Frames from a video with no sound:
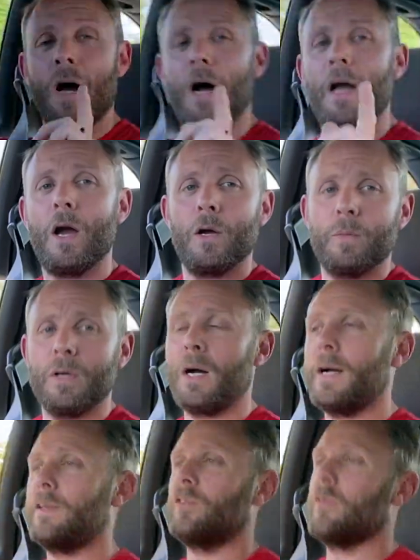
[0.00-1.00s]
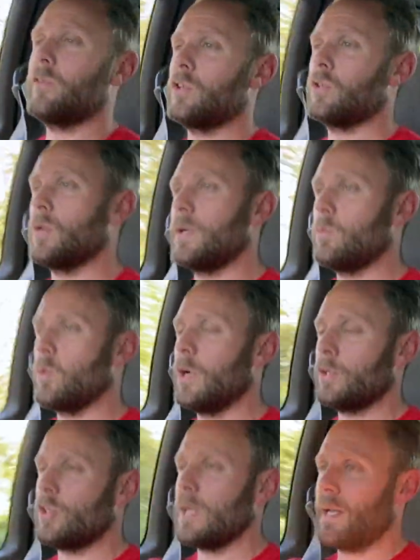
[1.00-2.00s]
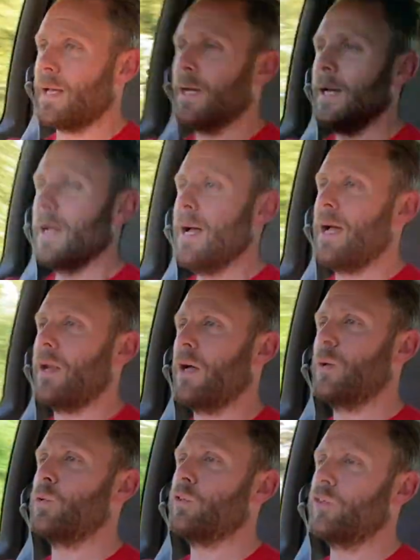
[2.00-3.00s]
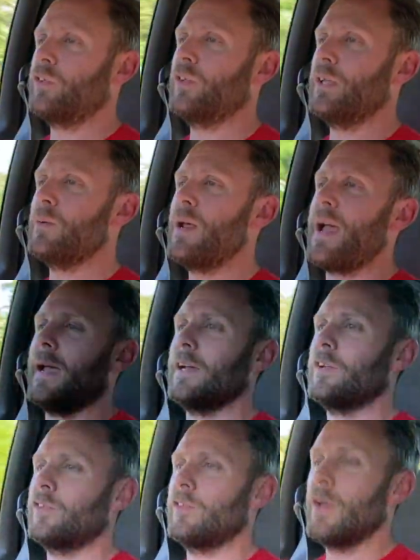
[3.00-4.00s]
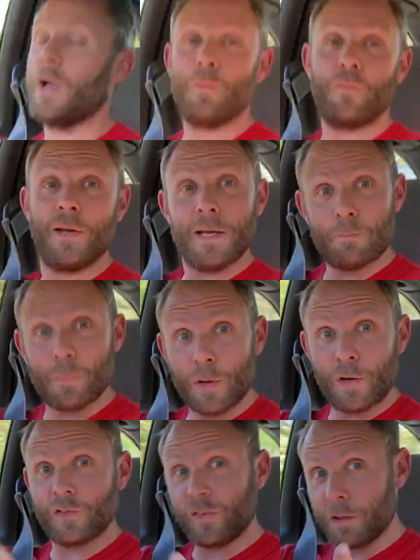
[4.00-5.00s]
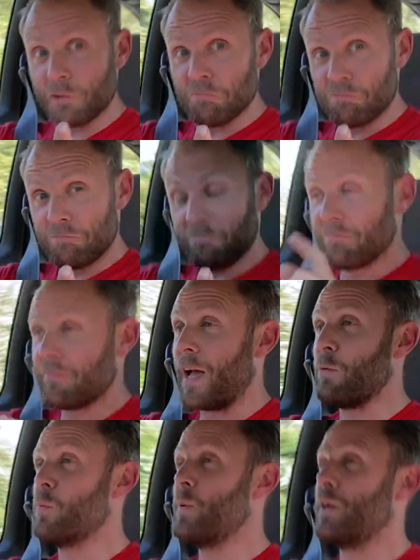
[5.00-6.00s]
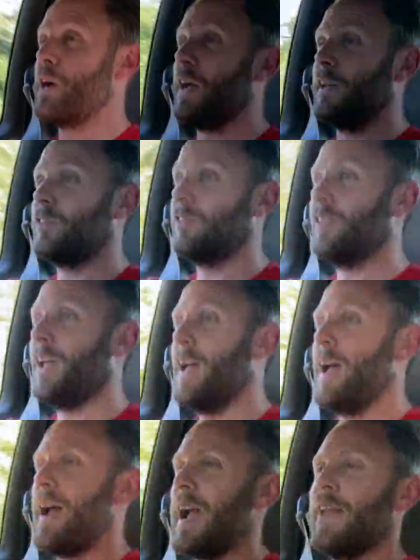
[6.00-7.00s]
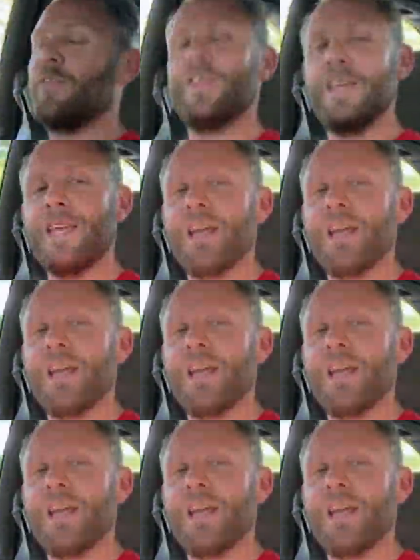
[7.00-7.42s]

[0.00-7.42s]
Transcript: I hope you guys have enjoyed watching, and I will see you next, hopefully in person. That would be nice, at the